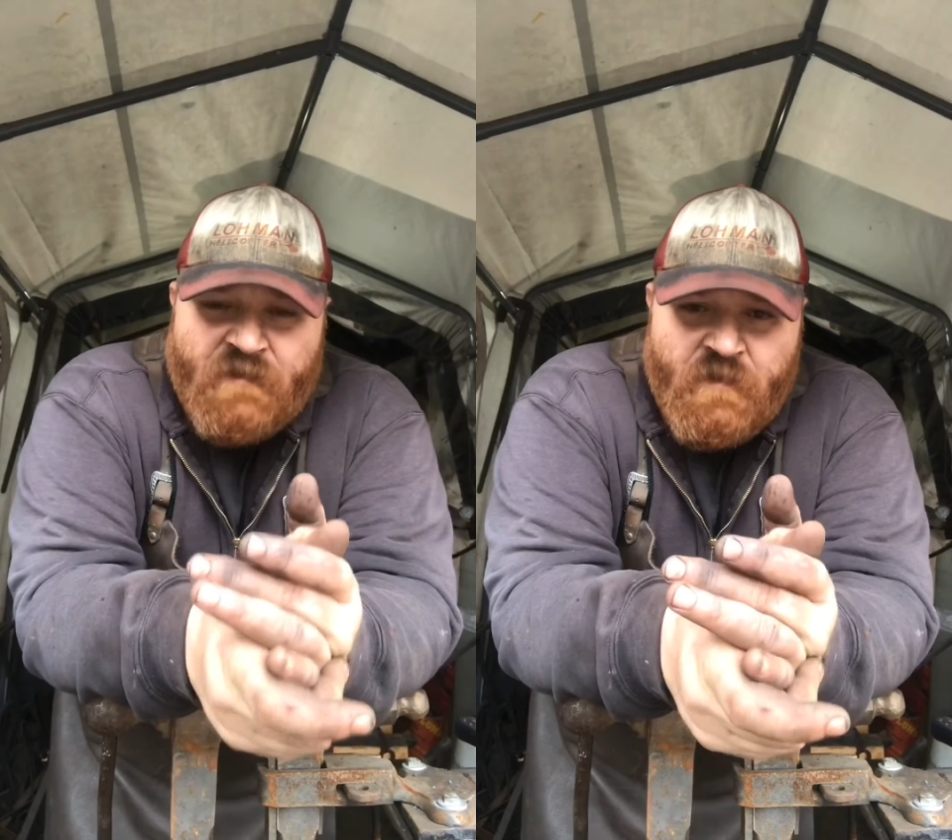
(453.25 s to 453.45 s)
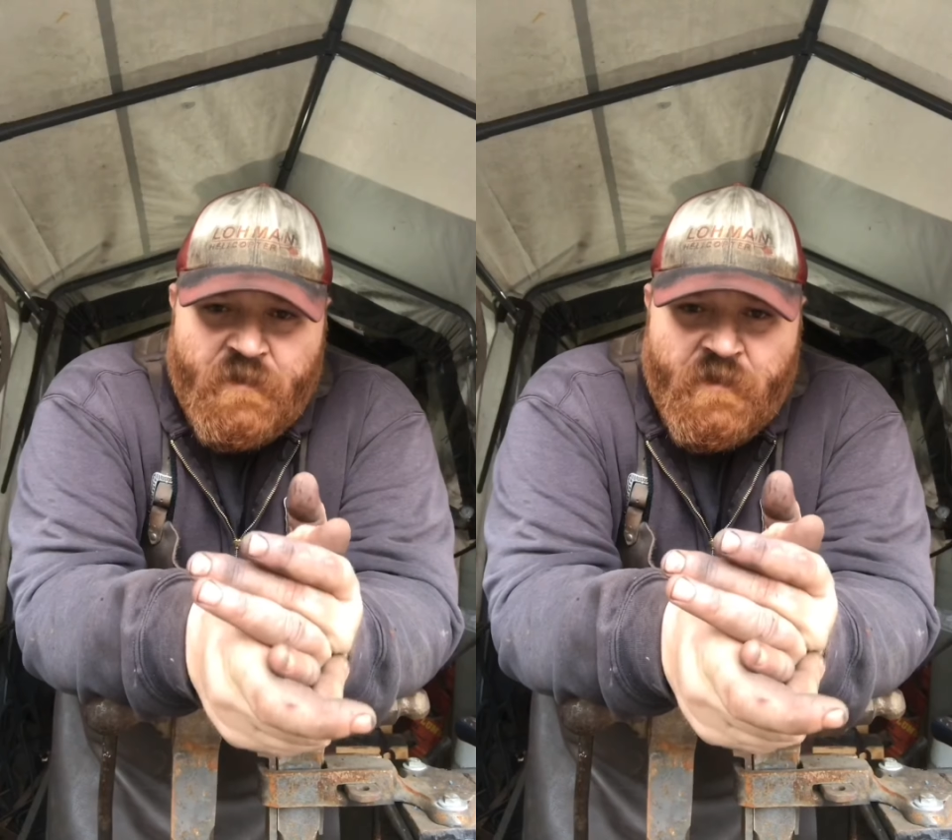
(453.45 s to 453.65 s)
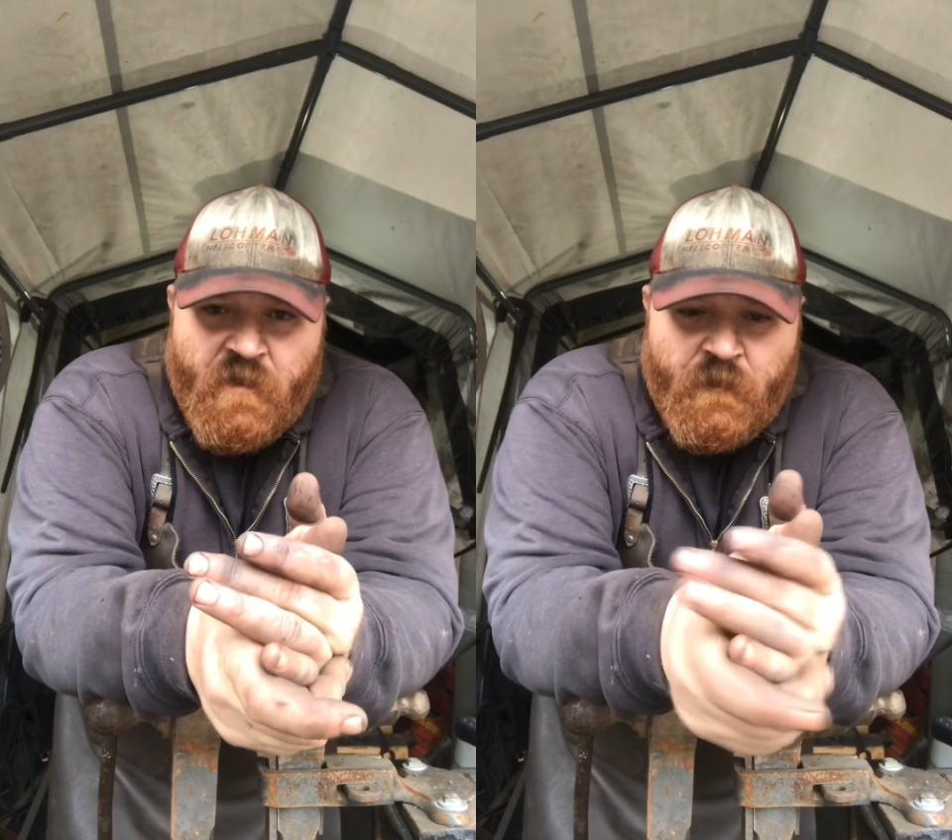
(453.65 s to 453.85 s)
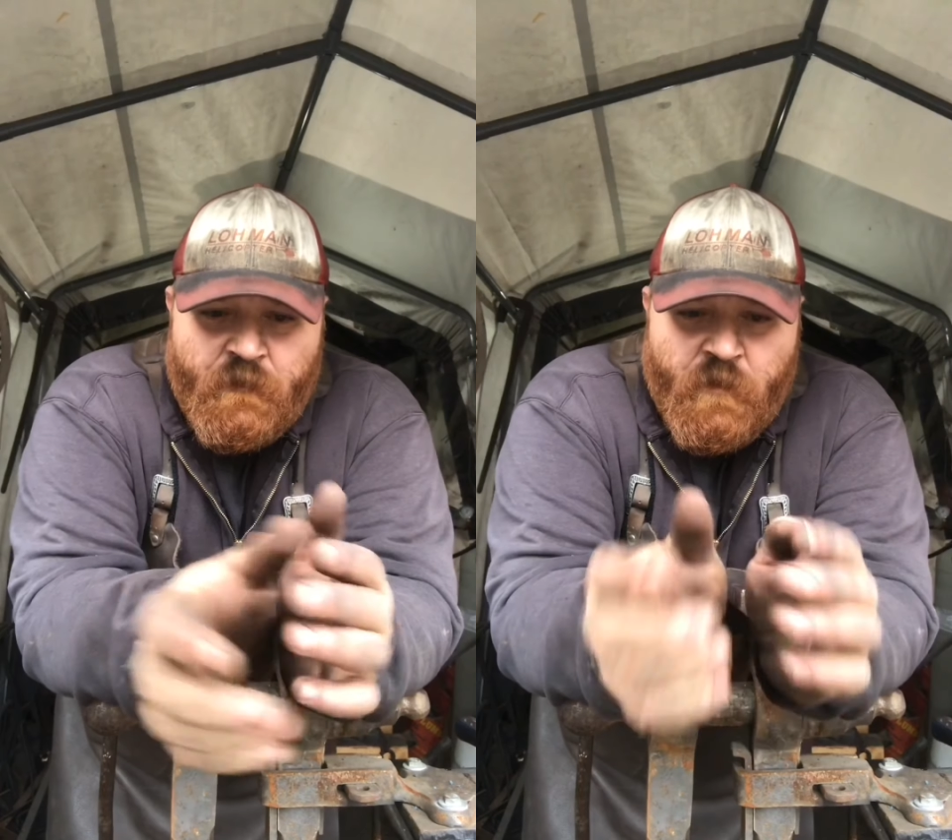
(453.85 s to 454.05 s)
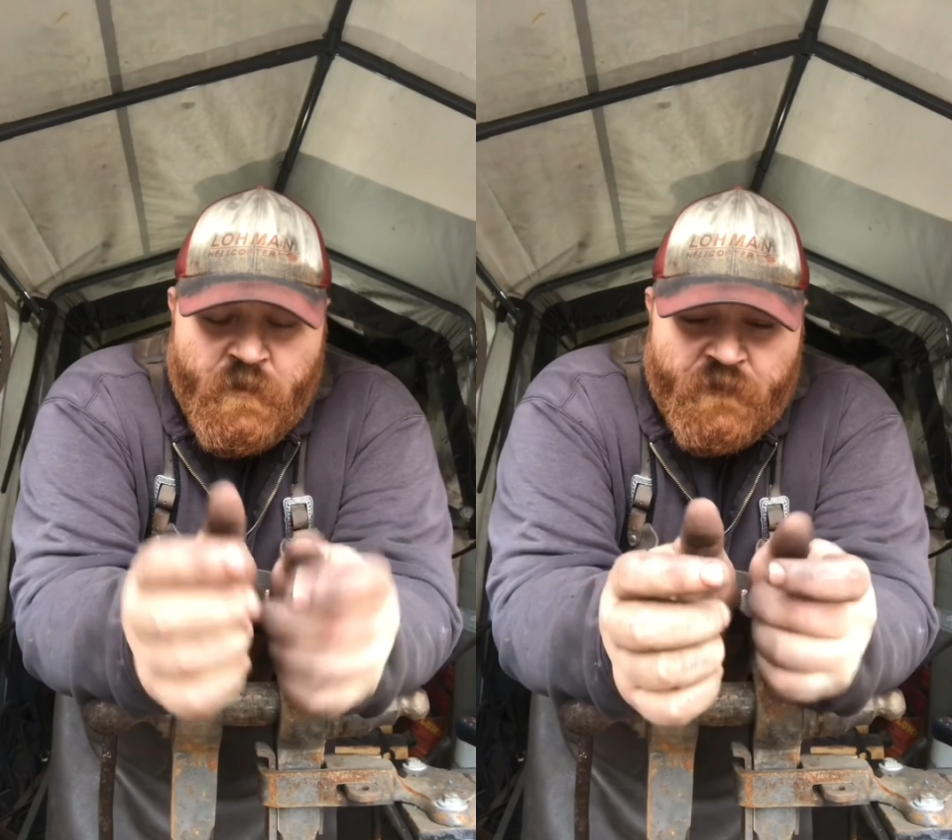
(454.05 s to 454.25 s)
to the
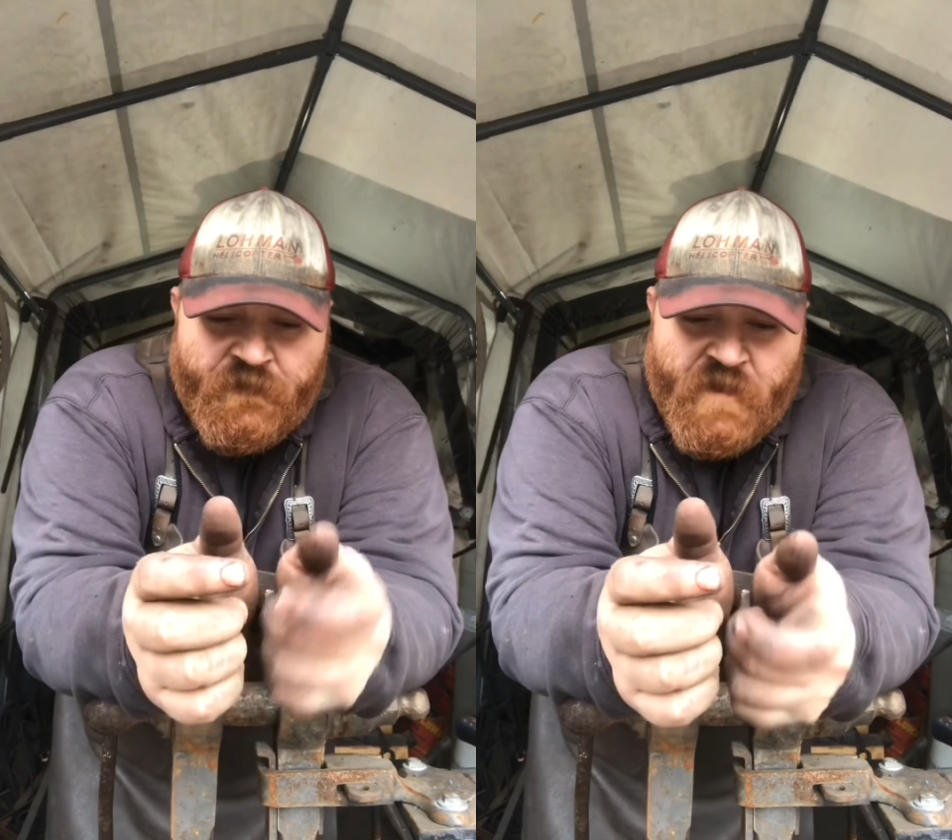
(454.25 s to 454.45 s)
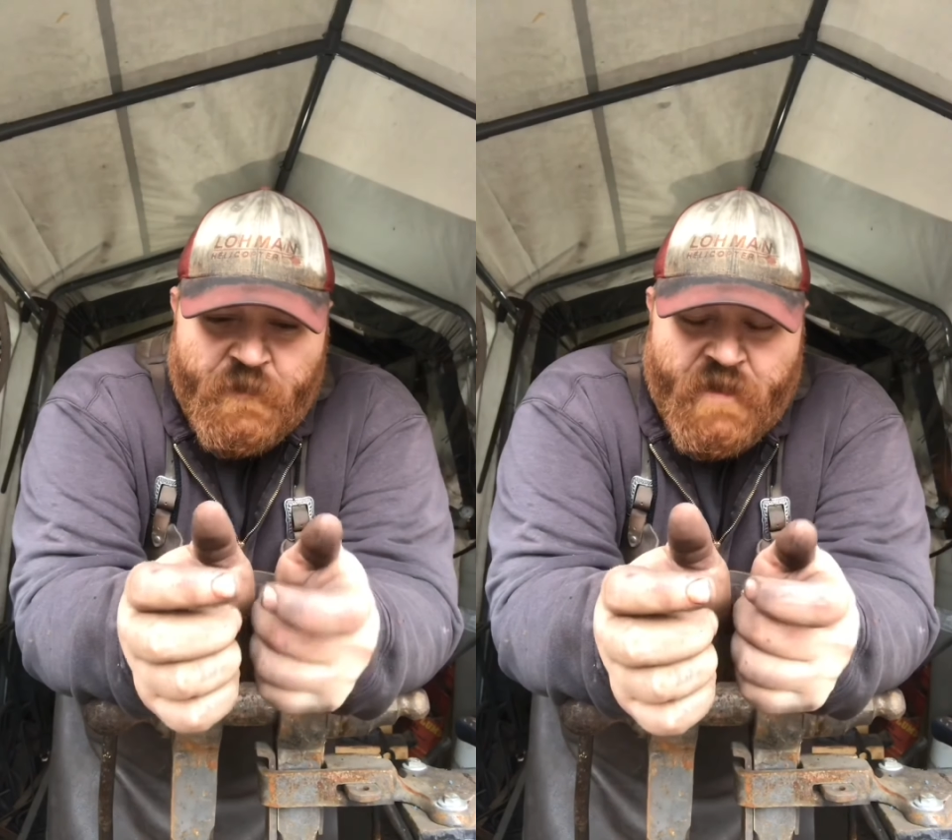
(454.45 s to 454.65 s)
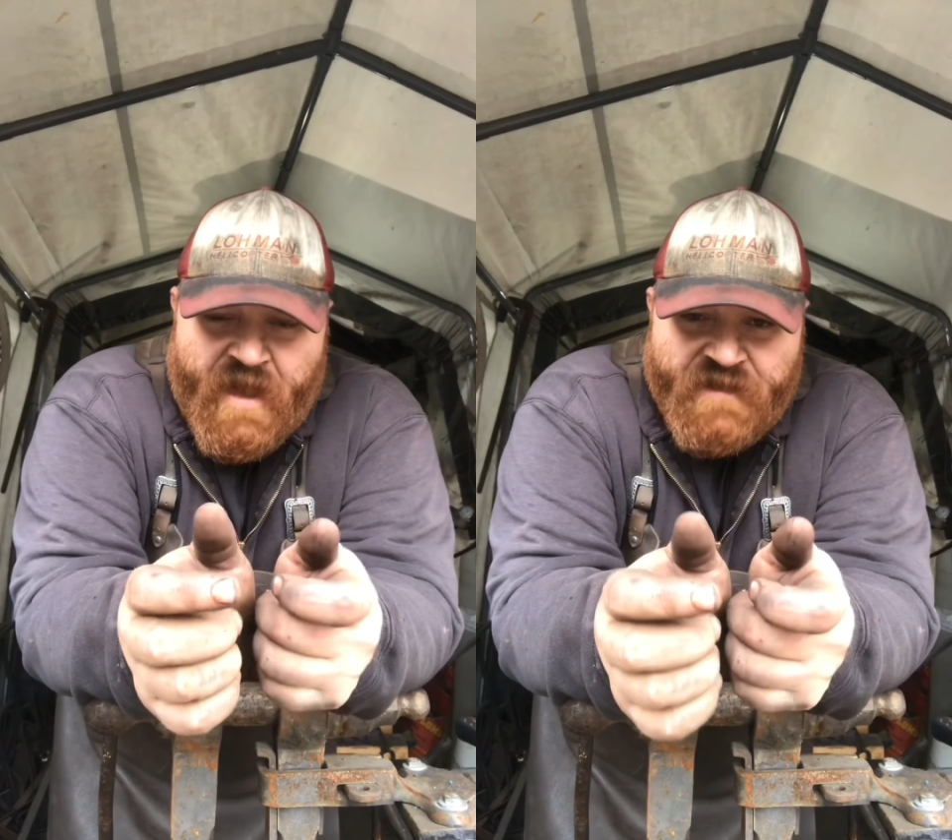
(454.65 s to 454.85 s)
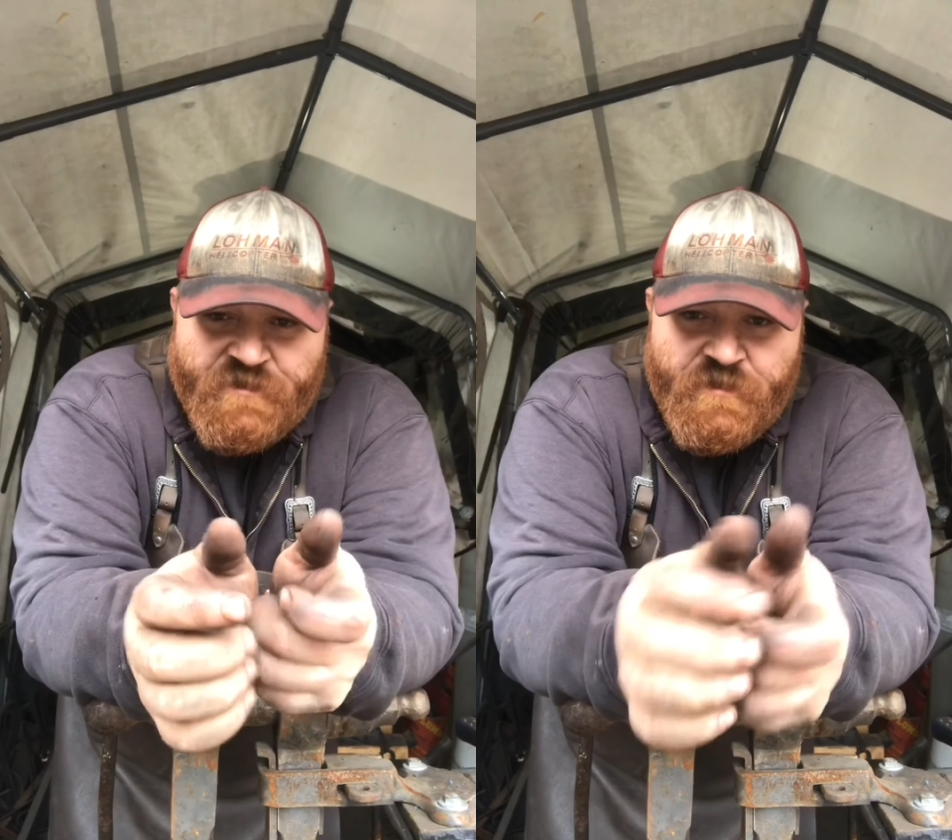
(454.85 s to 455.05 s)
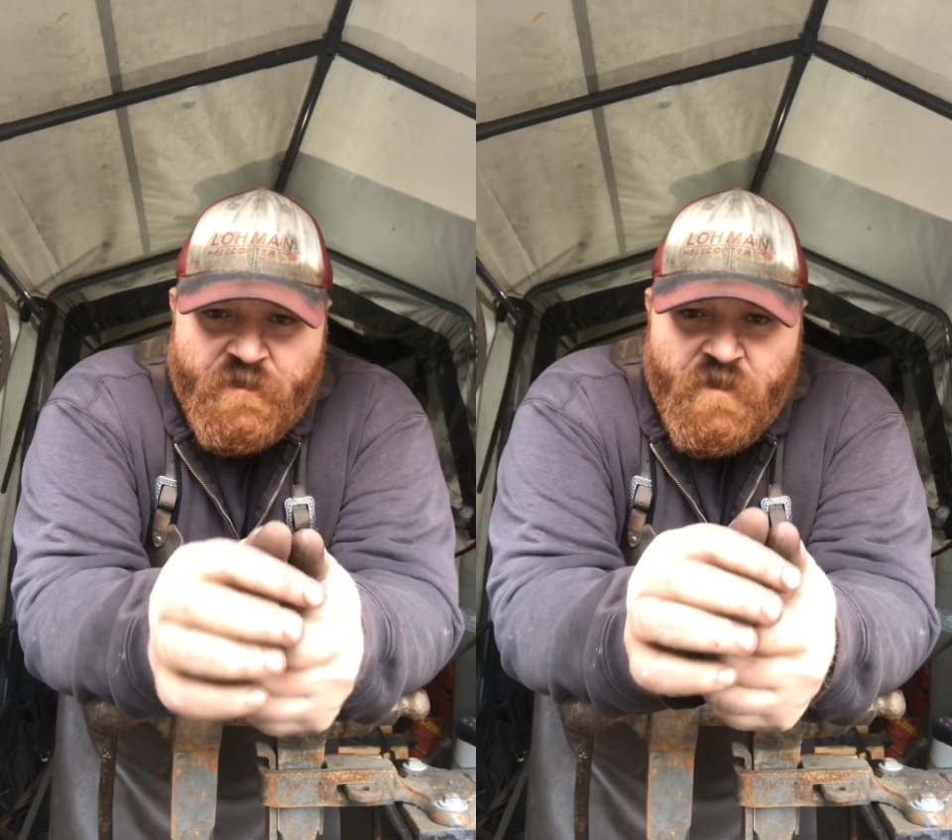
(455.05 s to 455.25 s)
thumb or the finger catch,